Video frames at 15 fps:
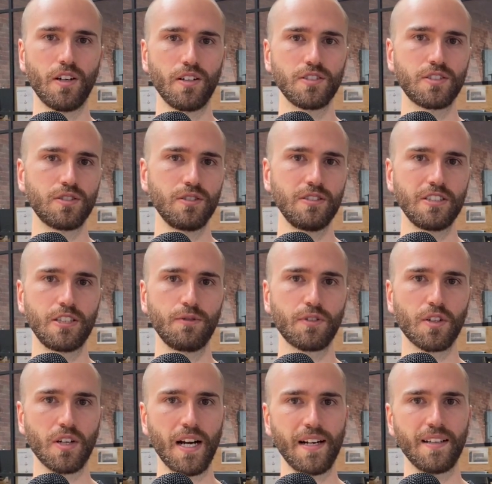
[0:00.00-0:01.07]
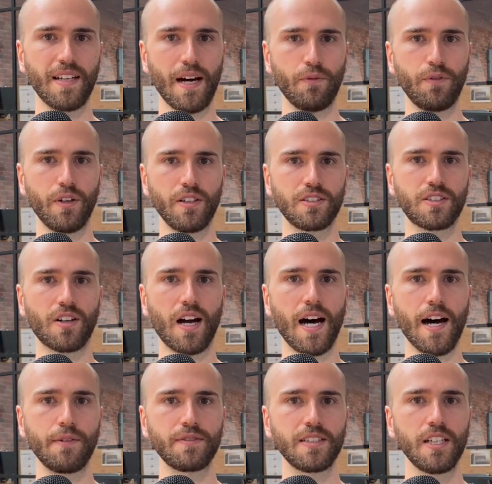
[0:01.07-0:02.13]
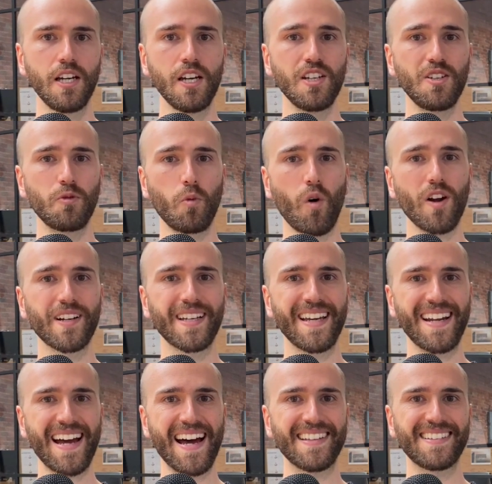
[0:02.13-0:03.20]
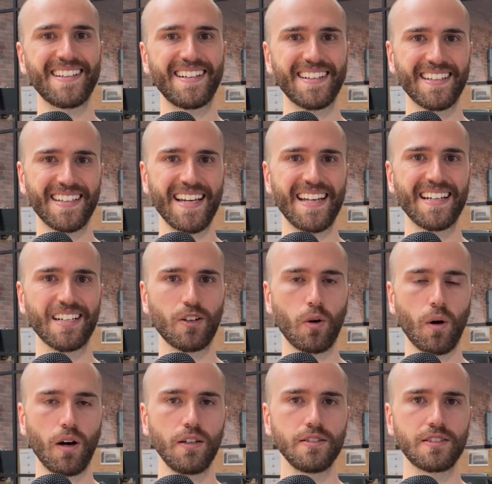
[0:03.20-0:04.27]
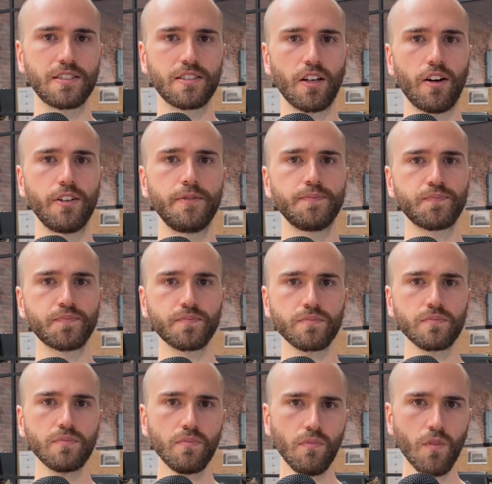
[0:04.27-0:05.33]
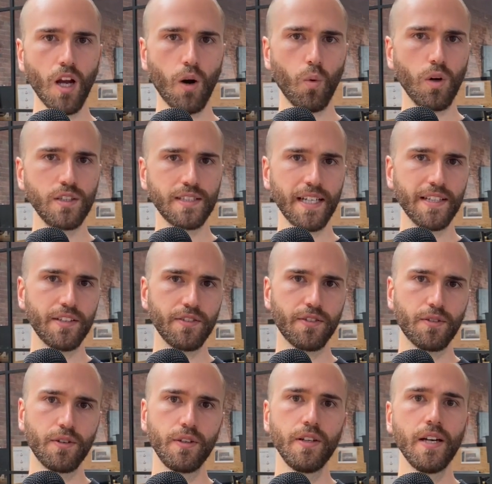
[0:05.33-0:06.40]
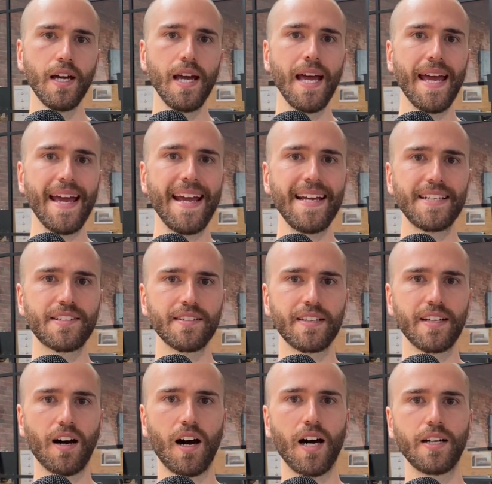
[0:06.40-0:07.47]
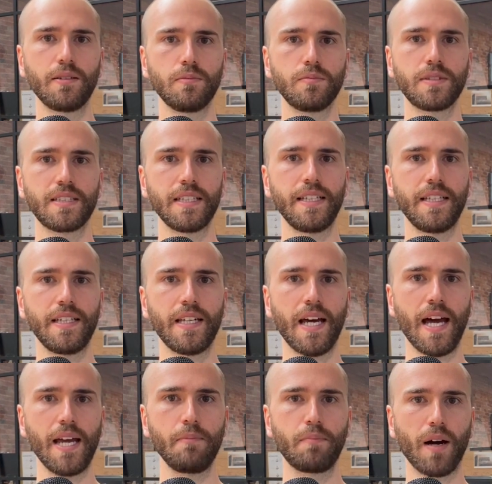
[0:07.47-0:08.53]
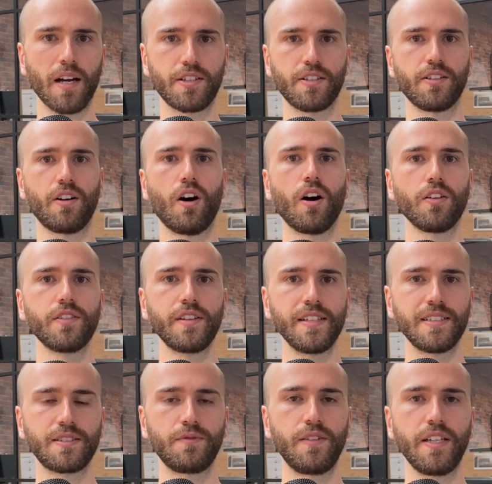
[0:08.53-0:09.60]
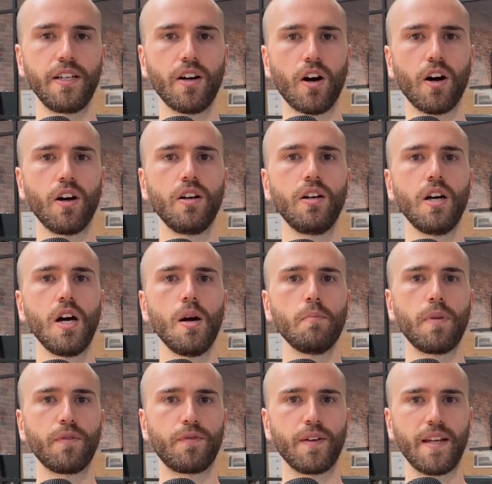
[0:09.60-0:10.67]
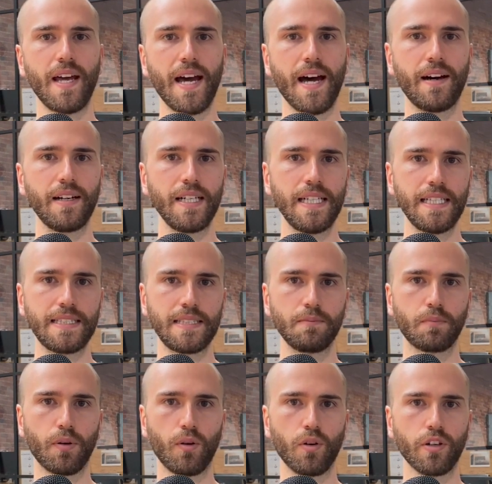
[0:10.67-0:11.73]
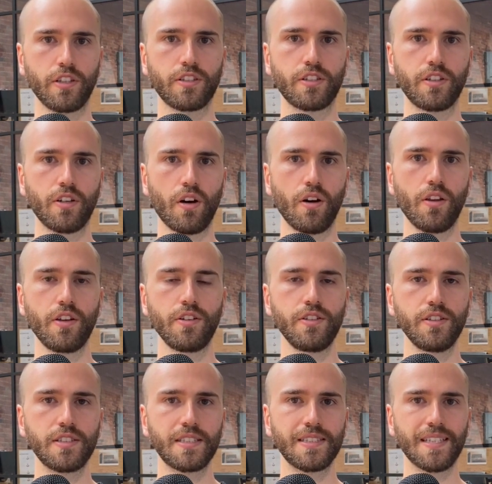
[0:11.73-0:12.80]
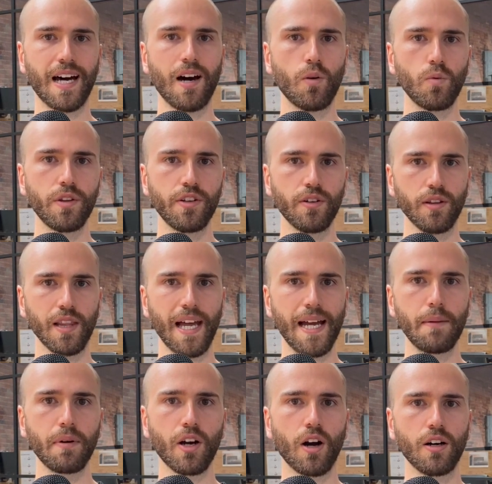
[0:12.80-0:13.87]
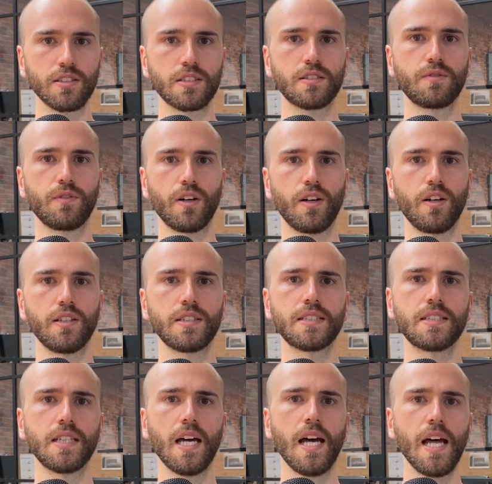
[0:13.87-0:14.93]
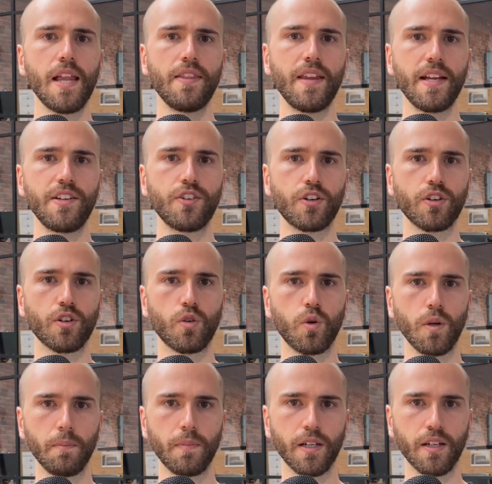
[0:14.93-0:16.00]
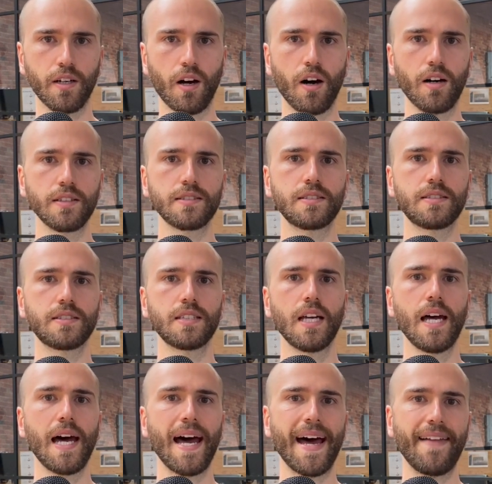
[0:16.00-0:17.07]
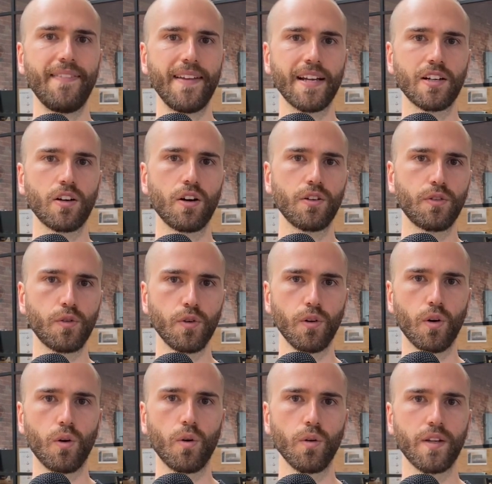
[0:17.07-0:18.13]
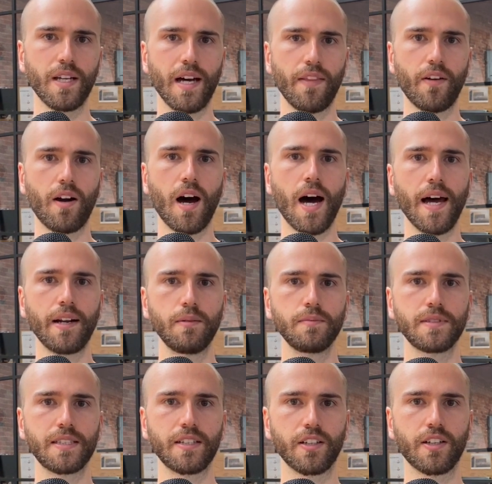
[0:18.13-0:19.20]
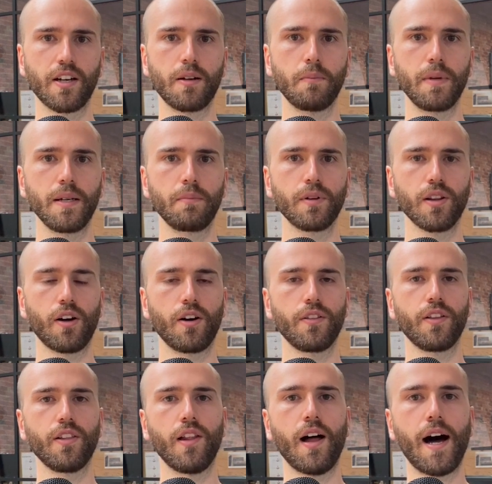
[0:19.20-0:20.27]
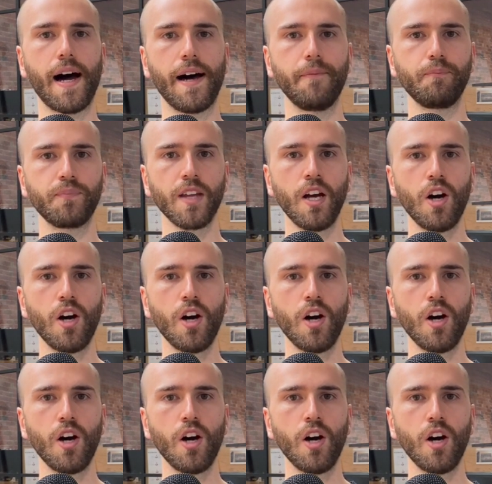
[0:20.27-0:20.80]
As soon as you've created that first draft, you want to get out there and getting quotes. So I won't take you through each of the items in a budget on this video, but for now, it's important to know that you start with your labor costs first, then your equipment costs, and then go through all the other items that are going to be below the line.